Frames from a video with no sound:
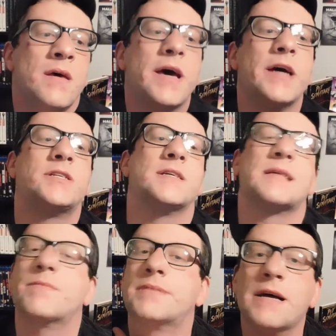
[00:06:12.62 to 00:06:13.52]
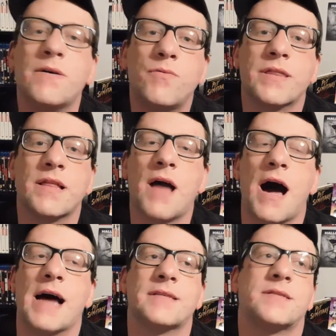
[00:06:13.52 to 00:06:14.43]
It's just I'm dealing with a
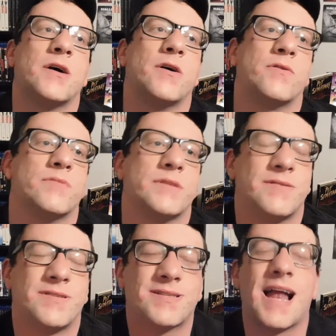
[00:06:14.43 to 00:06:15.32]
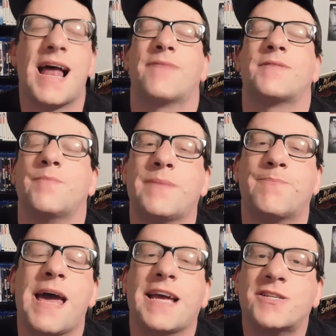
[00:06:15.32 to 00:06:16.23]
lot, so you just gotta have to be
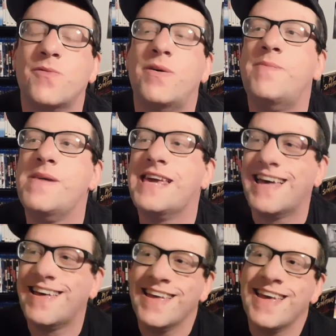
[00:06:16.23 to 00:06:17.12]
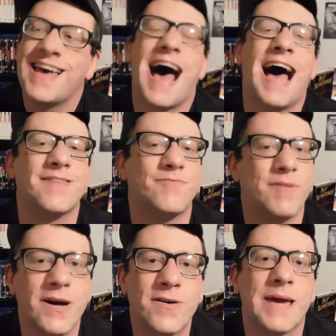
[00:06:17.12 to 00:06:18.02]
patient with me. I
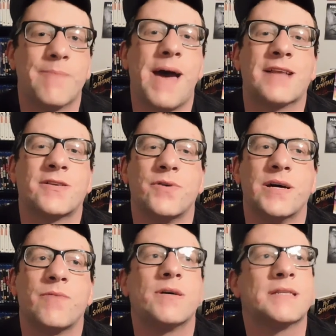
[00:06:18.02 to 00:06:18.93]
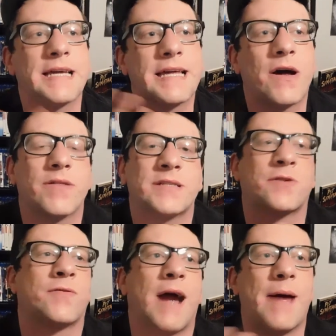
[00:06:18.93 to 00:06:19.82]
will get back to it once I get all this
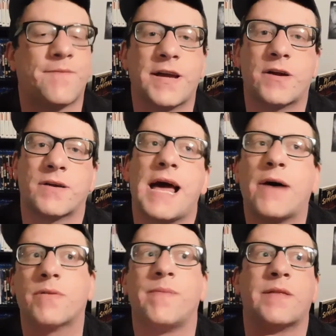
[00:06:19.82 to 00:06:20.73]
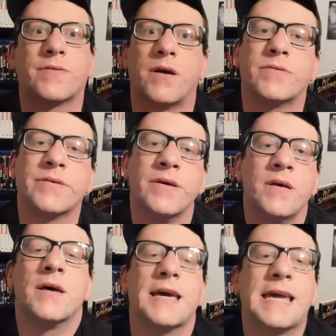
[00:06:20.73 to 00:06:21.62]
crap figured out with my throat.
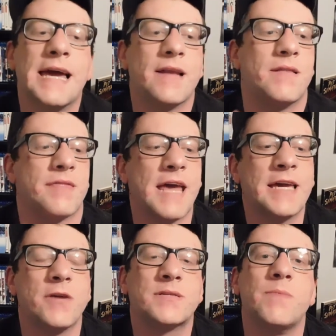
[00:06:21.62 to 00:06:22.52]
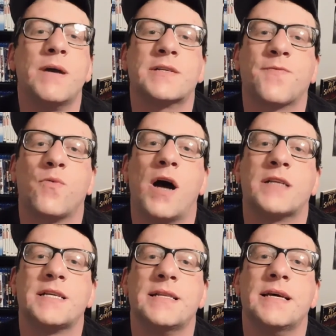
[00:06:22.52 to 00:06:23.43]
Again, thank you so much for
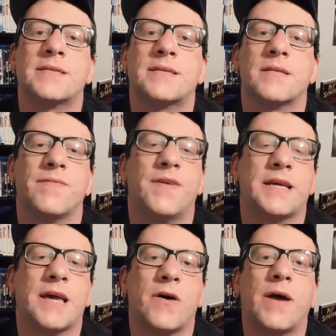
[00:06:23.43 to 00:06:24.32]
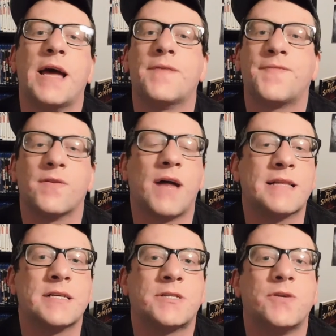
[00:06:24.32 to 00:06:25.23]
watching this video, and if you
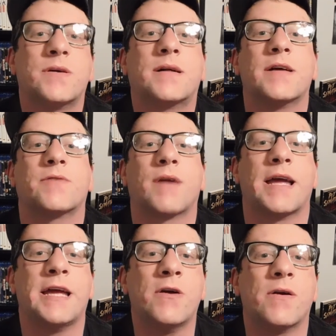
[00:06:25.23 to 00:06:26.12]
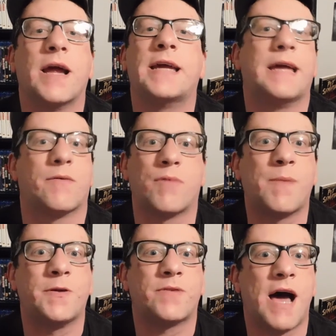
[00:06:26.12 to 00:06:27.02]
like this, you can click right here and get
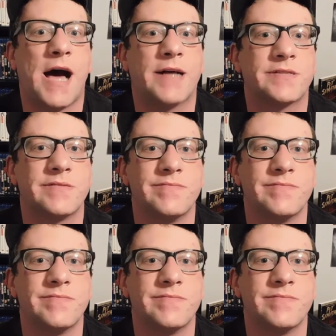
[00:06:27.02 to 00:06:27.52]
reputized.